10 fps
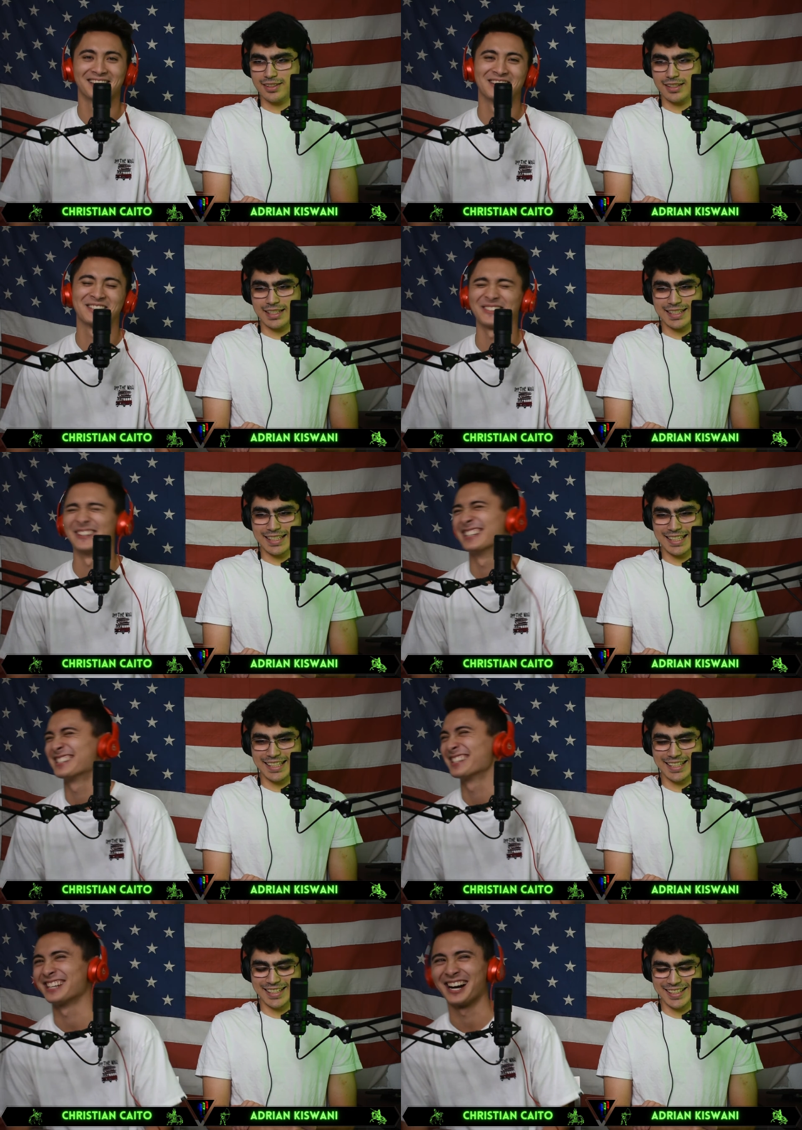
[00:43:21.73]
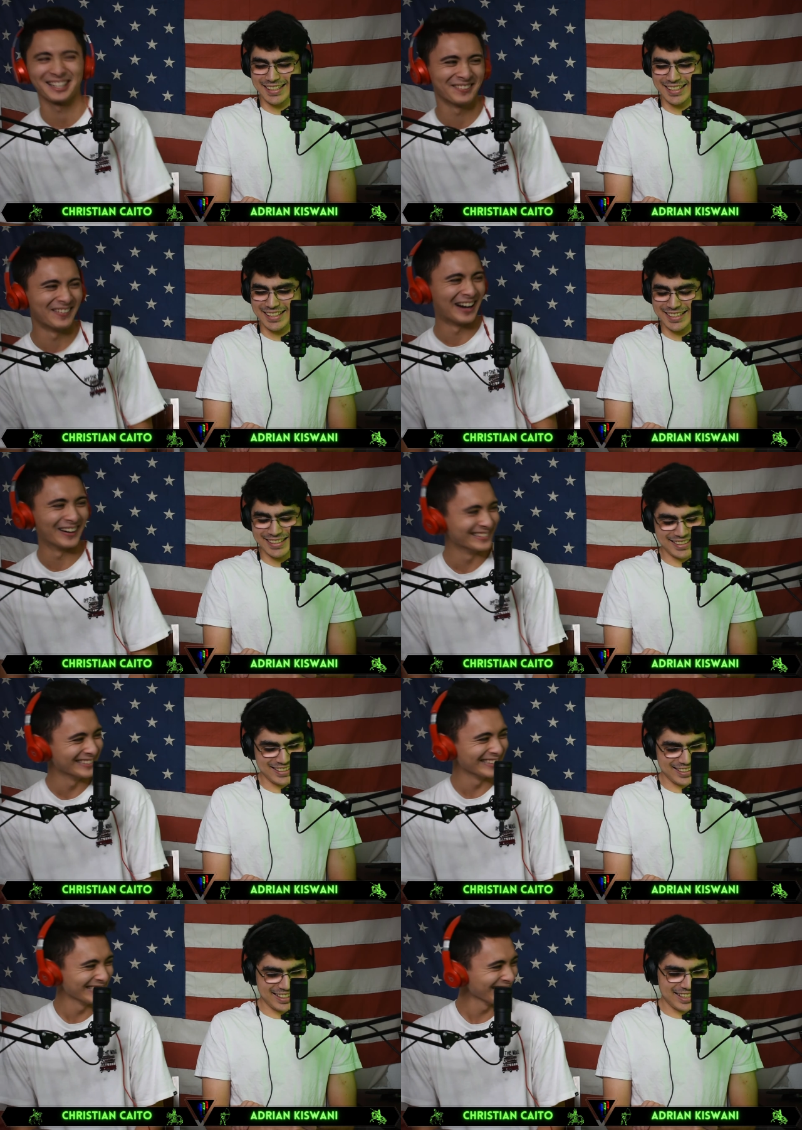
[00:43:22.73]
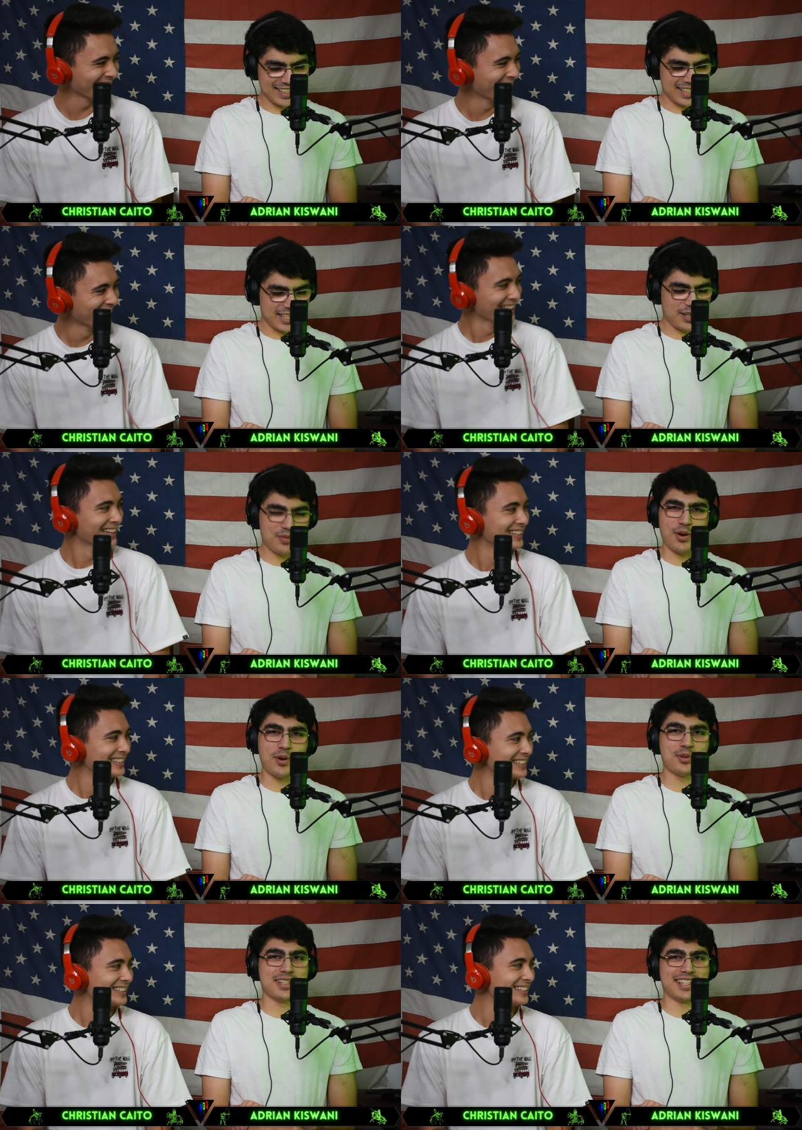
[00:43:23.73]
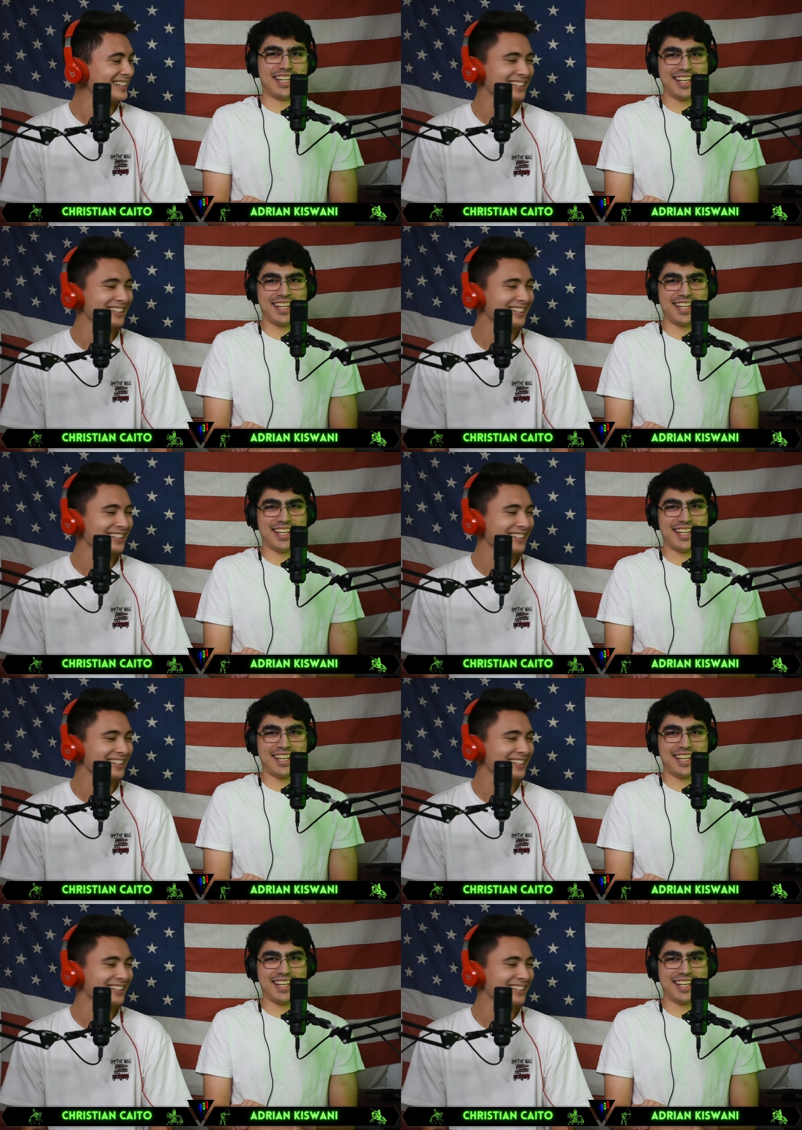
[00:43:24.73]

Speaker 1: guys want us to talk about. If only